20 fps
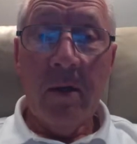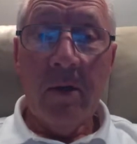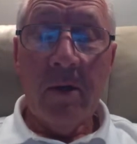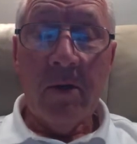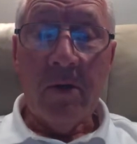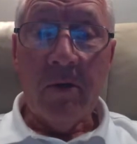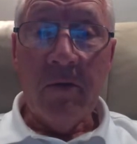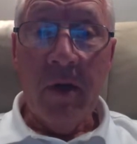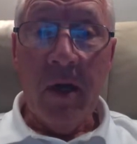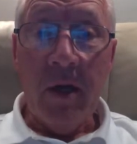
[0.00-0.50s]

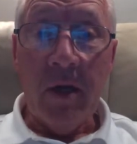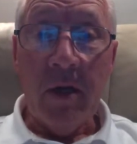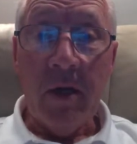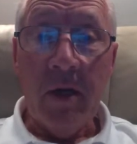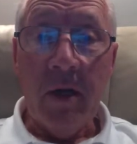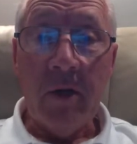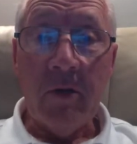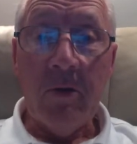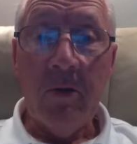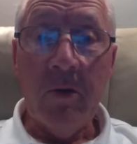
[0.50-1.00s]
Chevalier
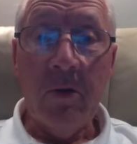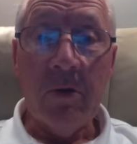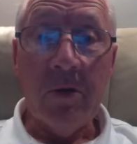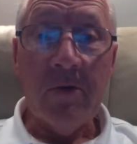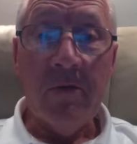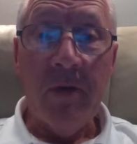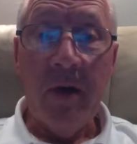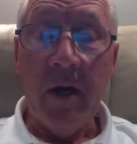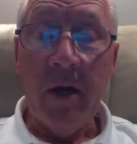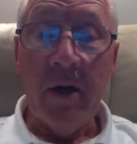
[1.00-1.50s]
Cadet Corps was
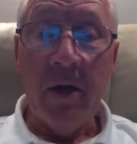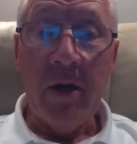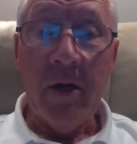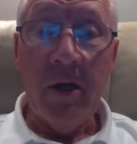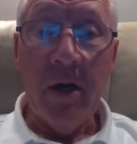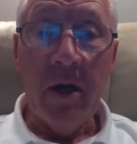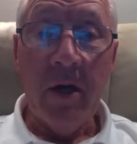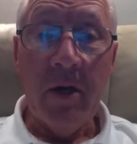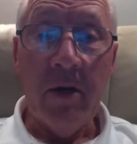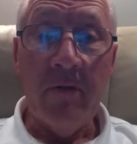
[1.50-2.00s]
founded in
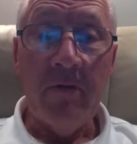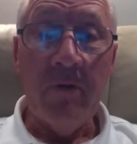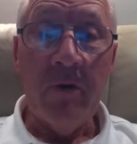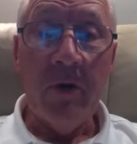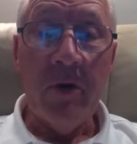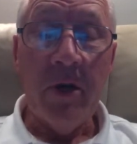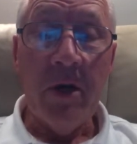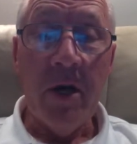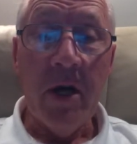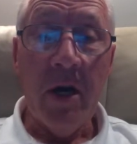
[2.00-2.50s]

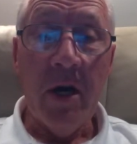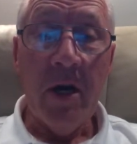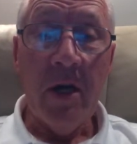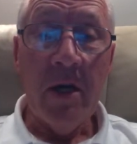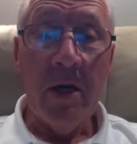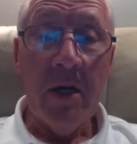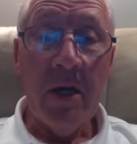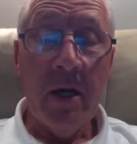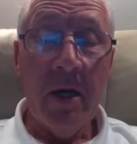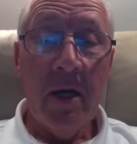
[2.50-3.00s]

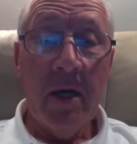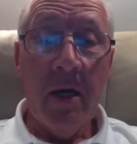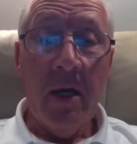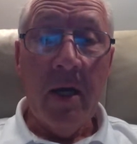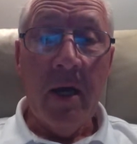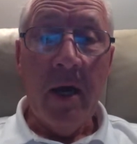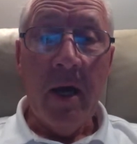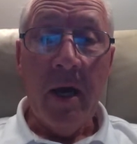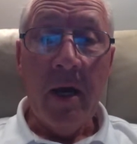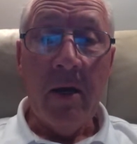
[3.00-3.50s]
1949
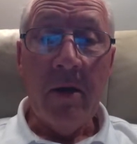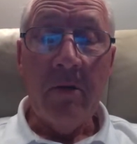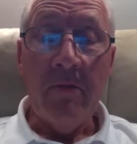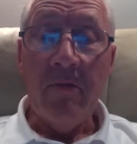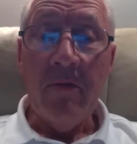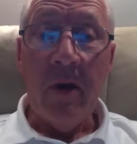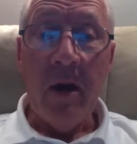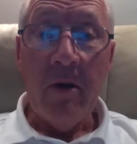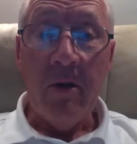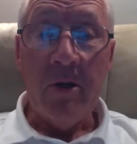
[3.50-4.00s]
and
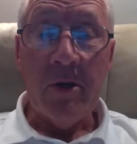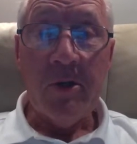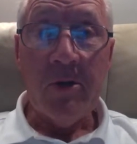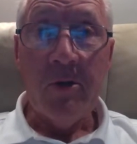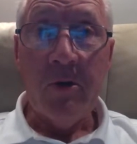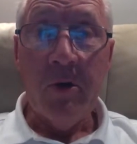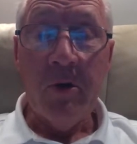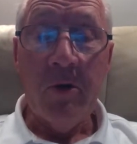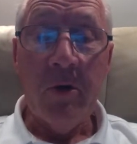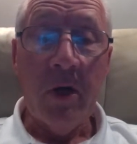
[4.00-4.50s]
flourished
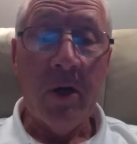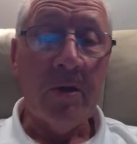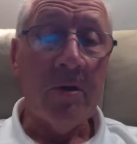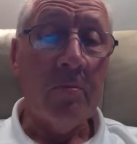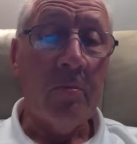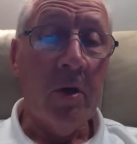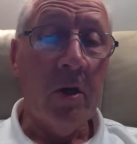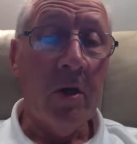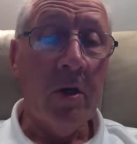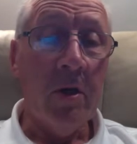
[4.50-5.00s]
through, I
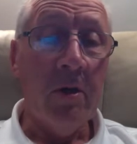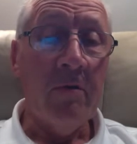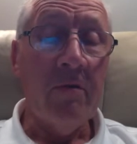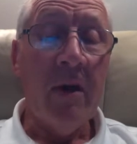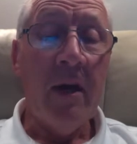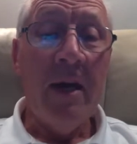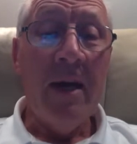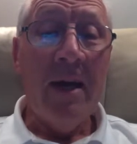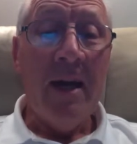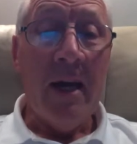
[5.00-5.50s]
believe,
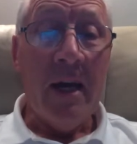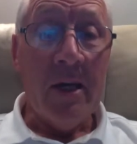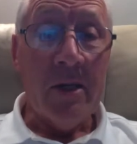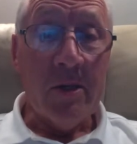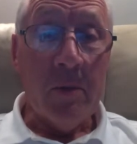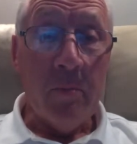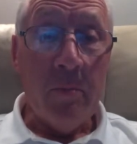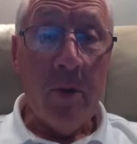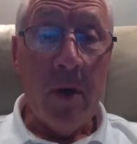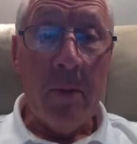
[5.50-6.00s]
as
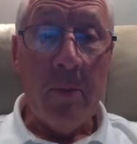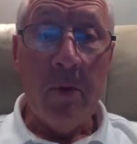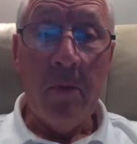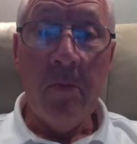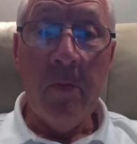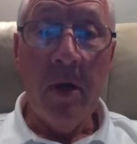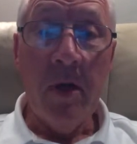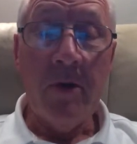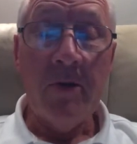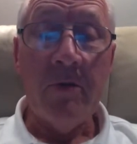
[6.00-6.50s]
a proper
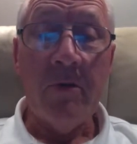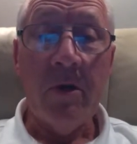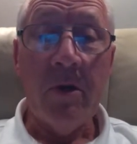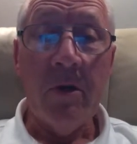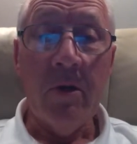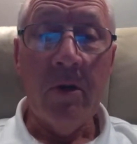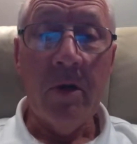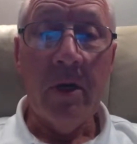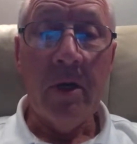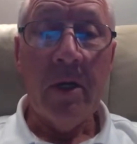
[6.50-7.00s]
military
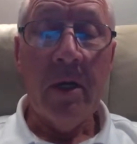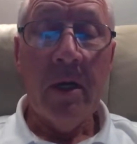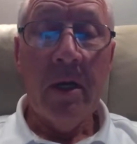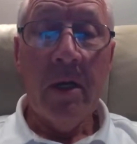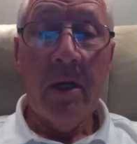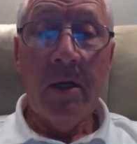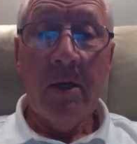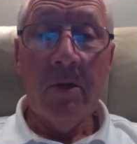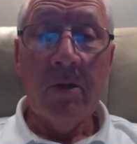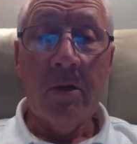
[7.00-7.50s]
unit
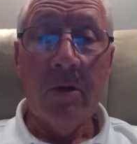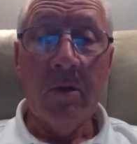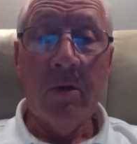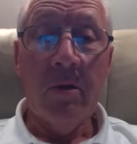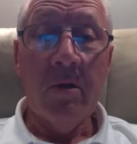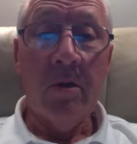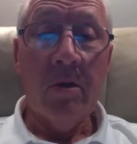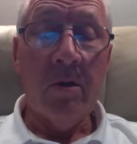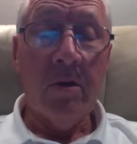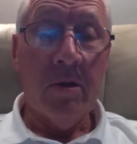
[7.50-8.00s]

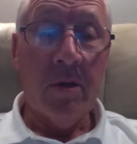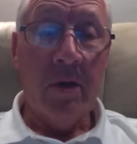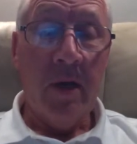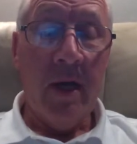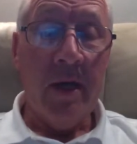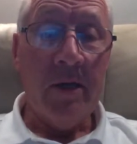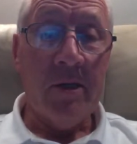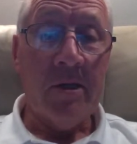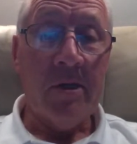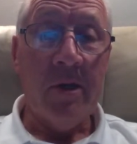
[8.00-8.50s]
till the
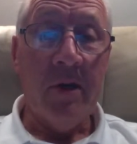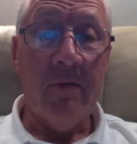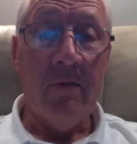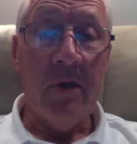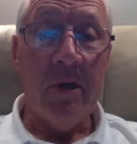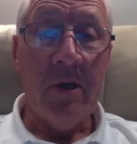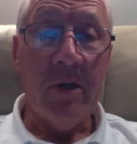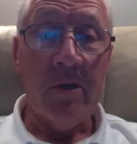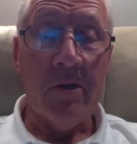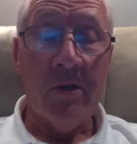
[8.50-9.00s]
late
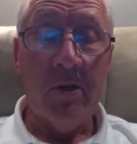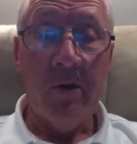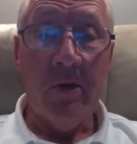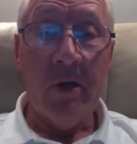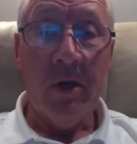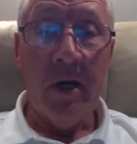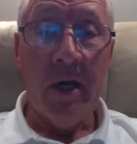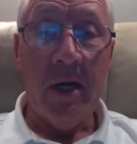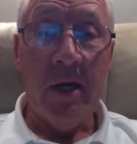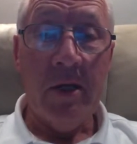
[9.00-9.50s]
70s,
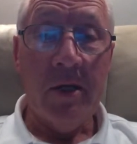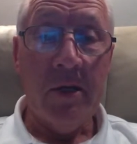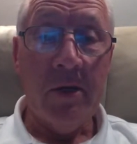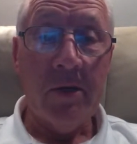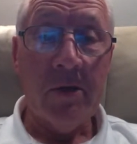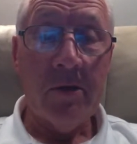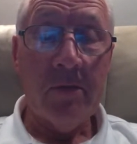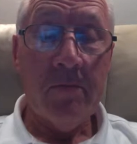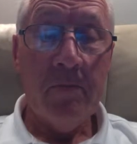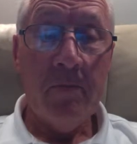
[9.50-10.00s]
early
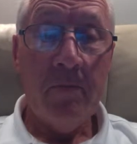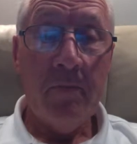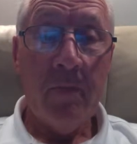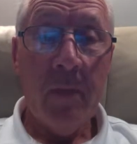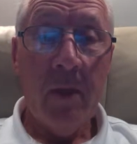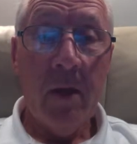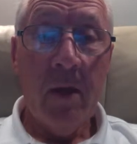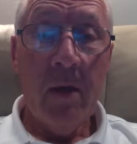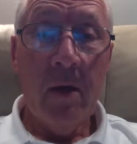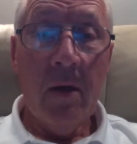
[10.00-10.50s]
80s.
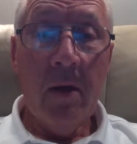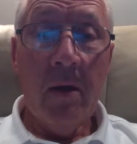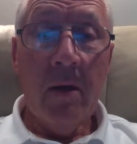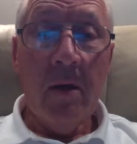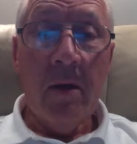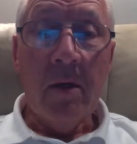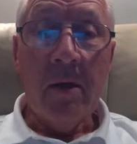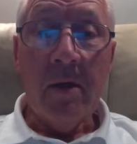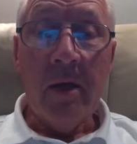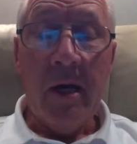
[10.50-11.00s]

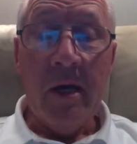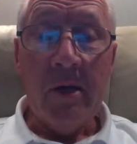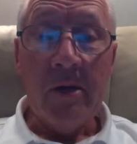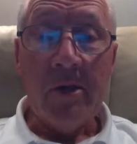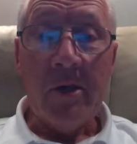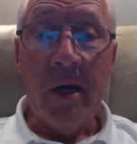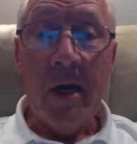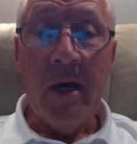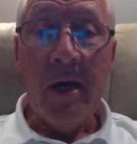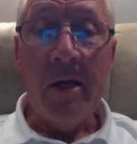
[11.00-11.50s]
In those
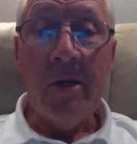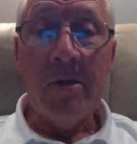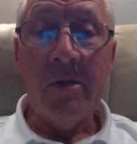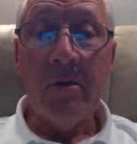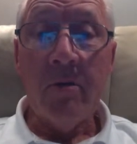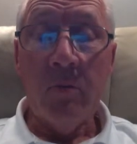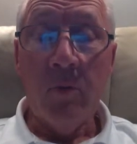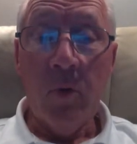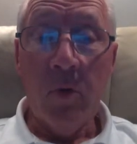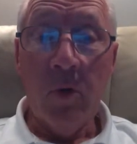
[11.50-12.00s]
days,
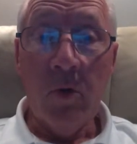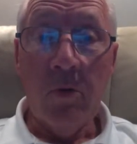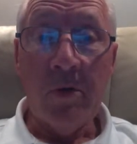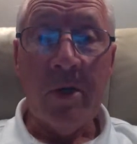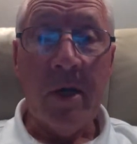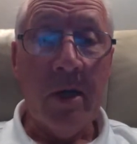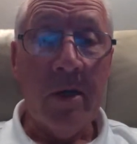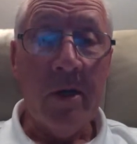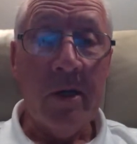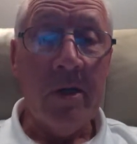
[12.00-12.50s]
the war
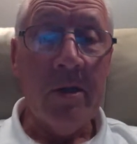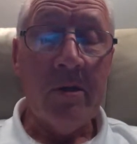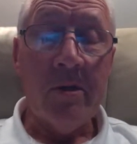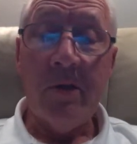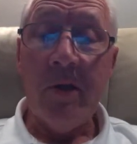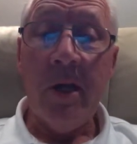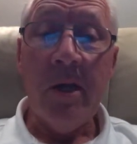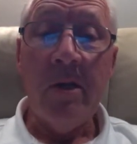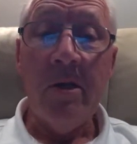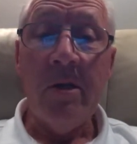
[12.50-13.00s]
was only
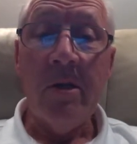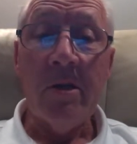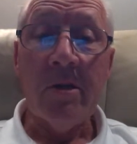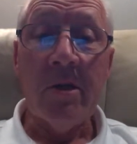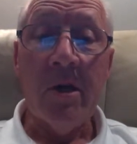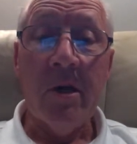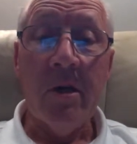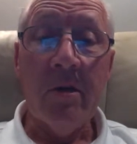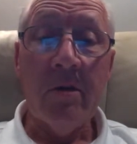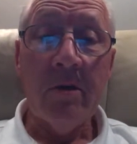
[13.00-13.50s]
10 years
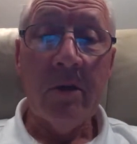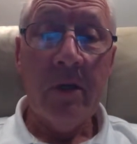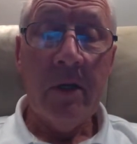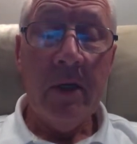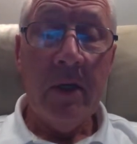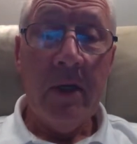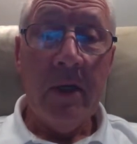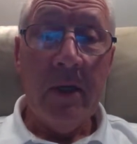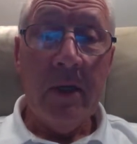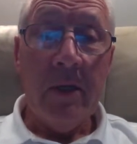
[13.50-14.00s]
old,
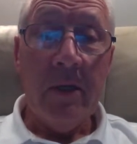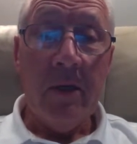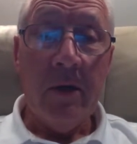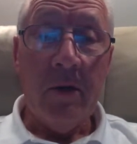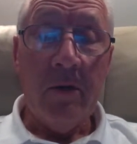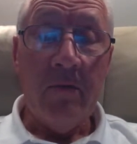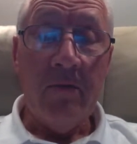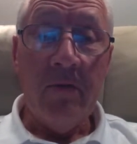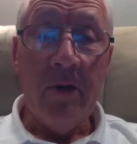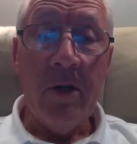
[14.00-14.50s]
that
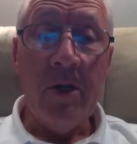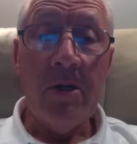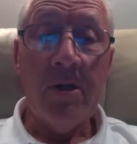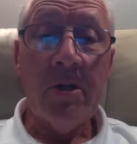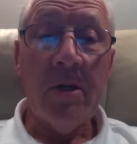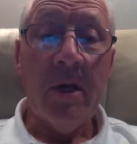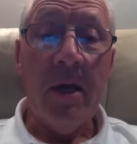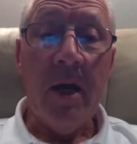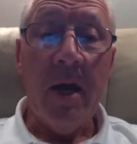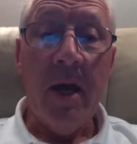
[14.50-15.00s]
had
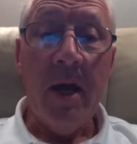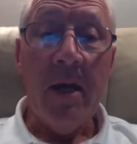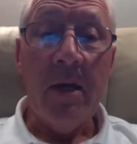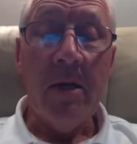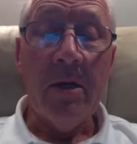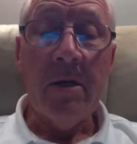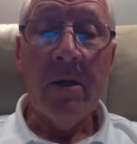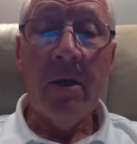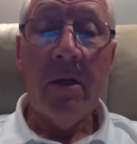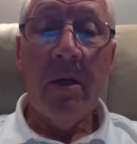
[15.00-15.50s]
finished,
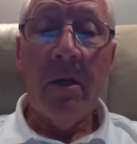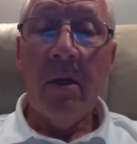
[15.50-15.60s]
and